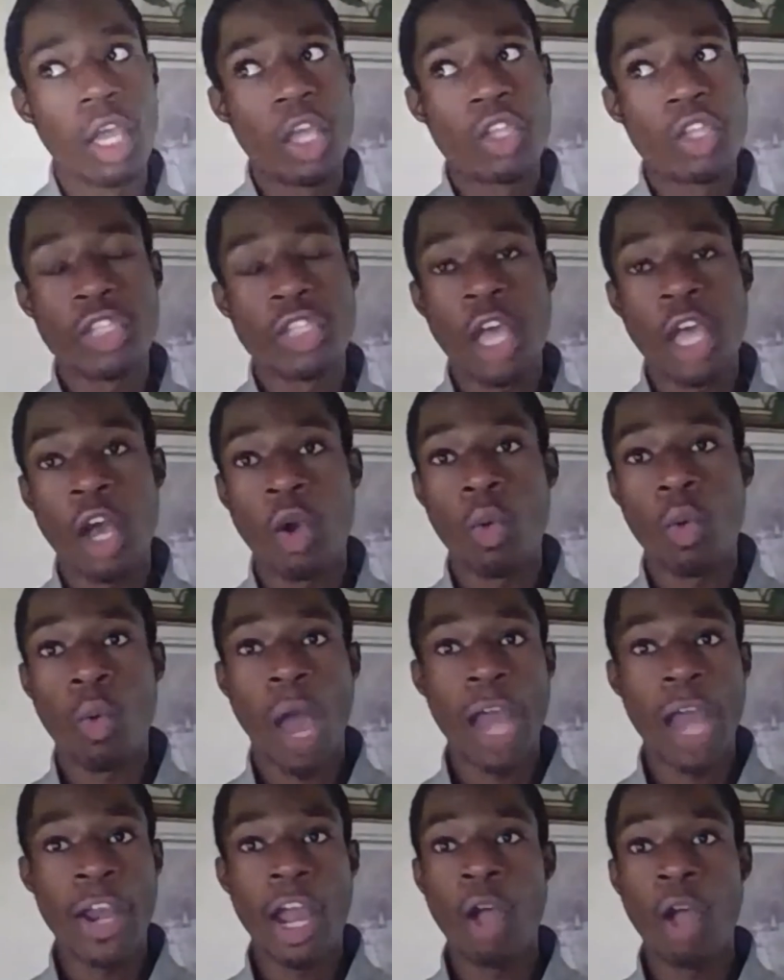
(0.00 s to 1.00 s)
So
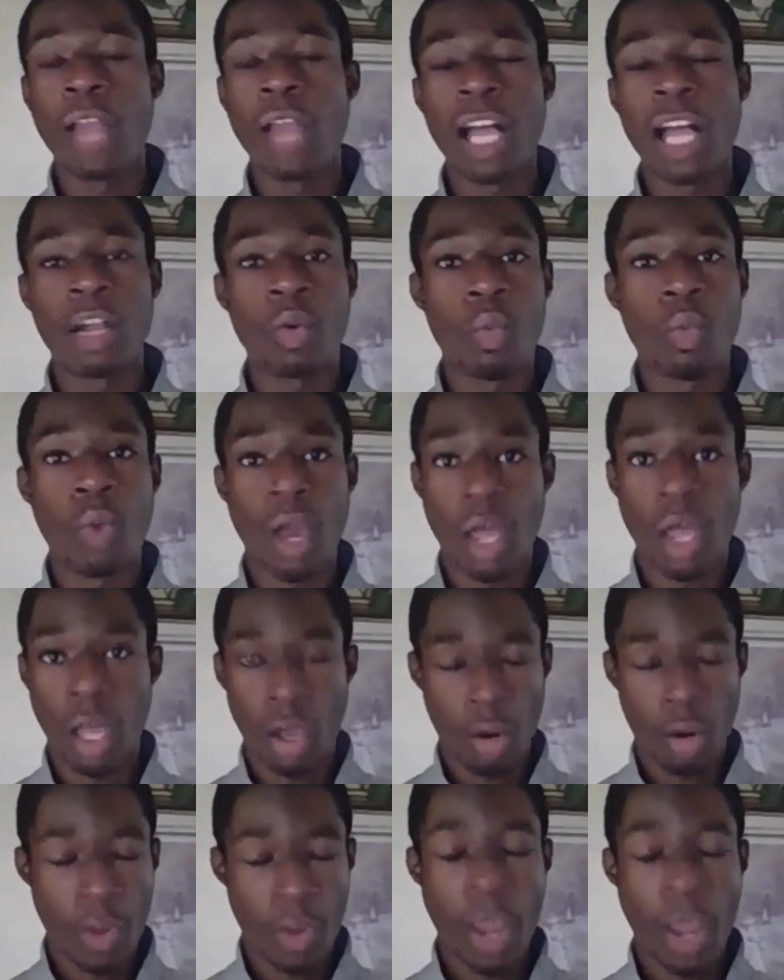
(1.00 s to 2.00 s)
I know like
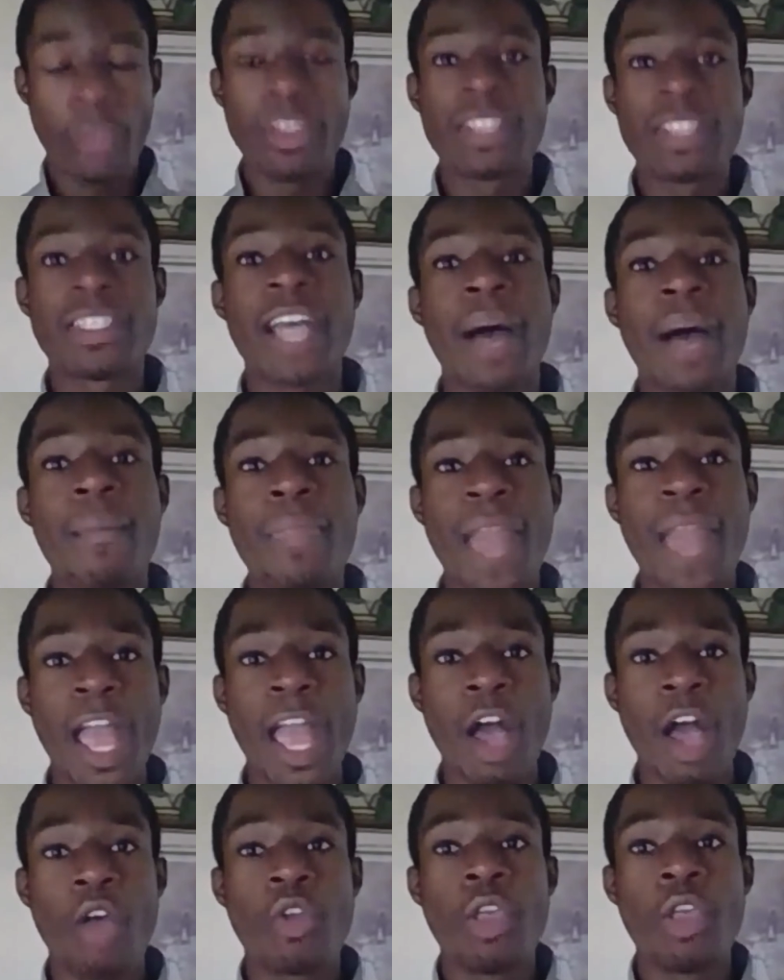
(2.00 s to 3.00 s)
around this time
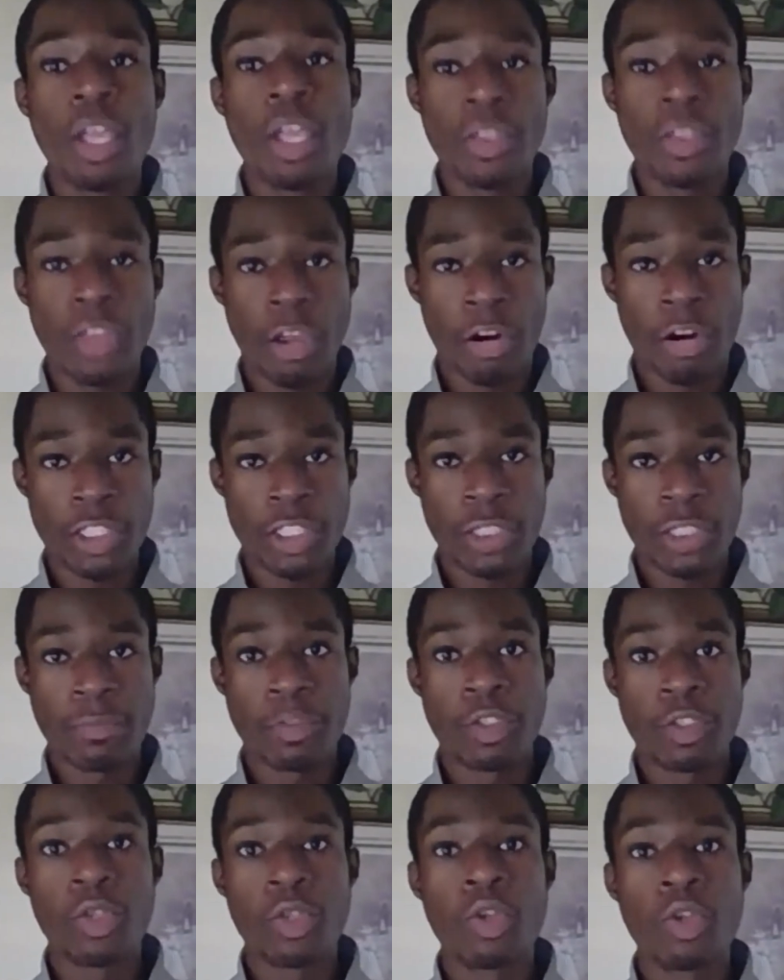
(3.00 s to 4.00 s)
now, there are some
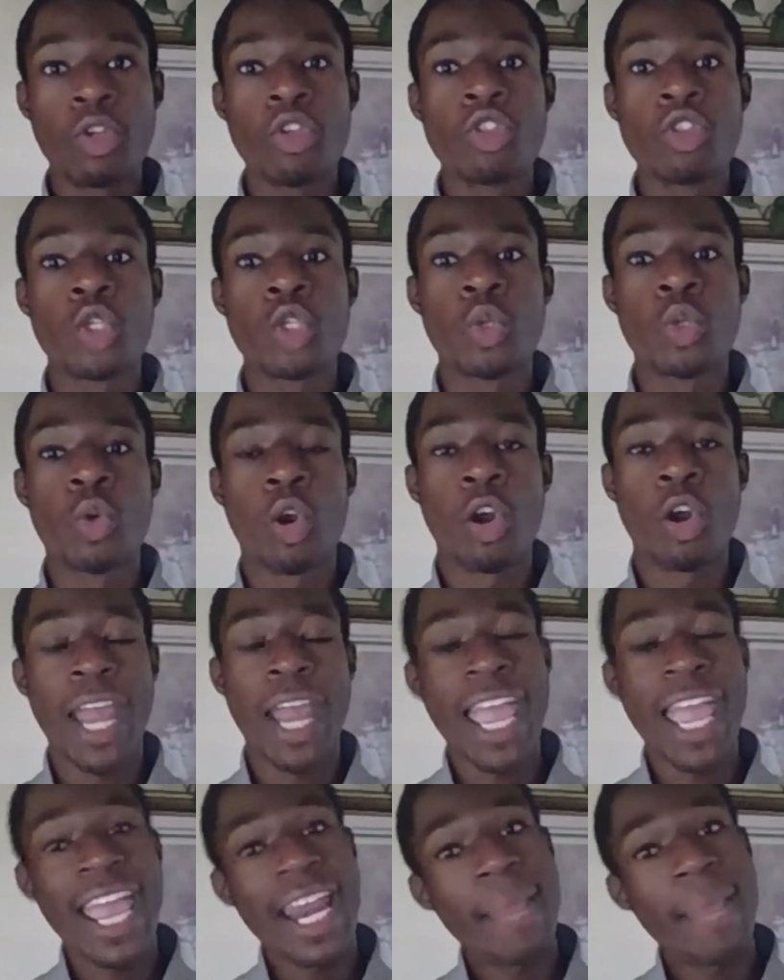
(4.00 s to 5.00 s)
students who are
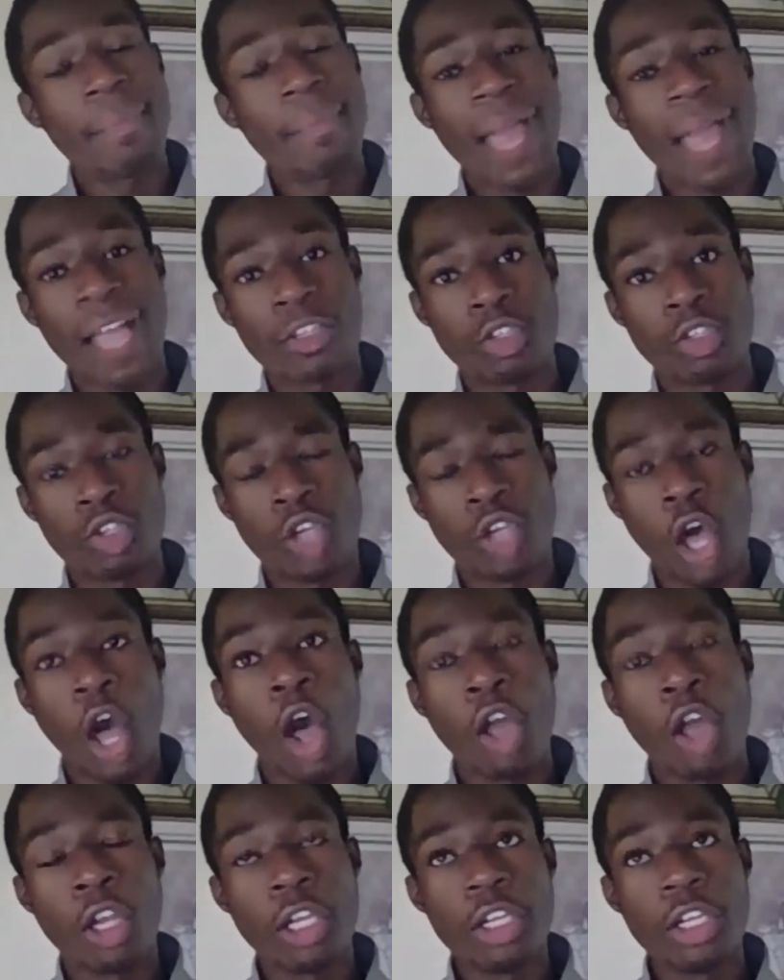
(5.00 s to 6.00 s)
headed back to
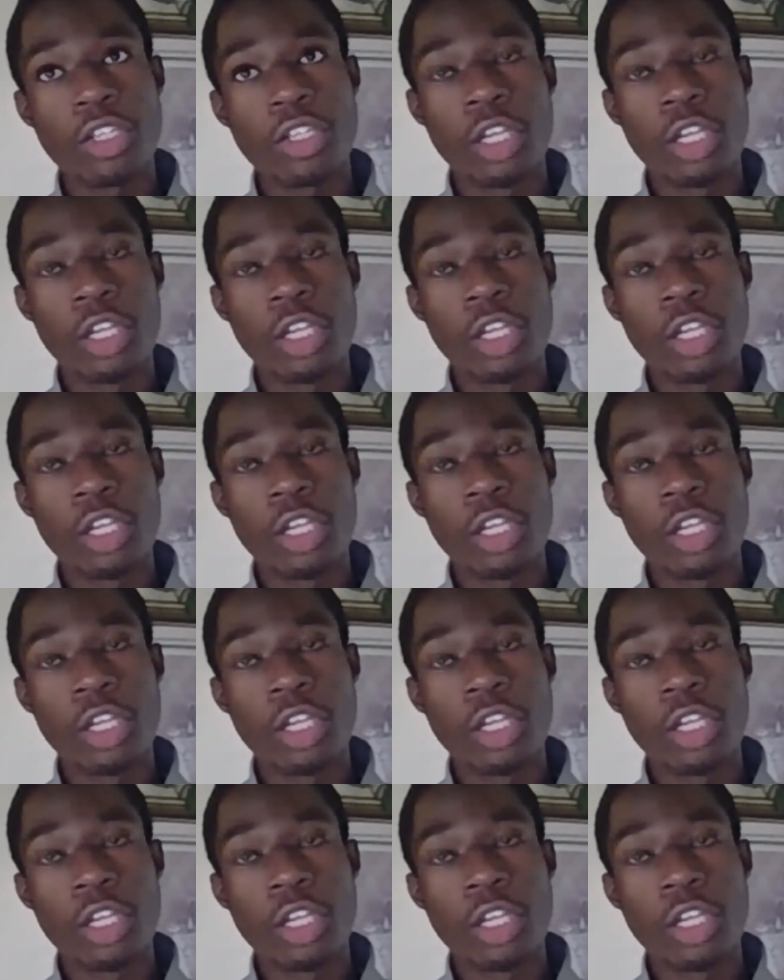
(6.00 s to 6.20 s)
college.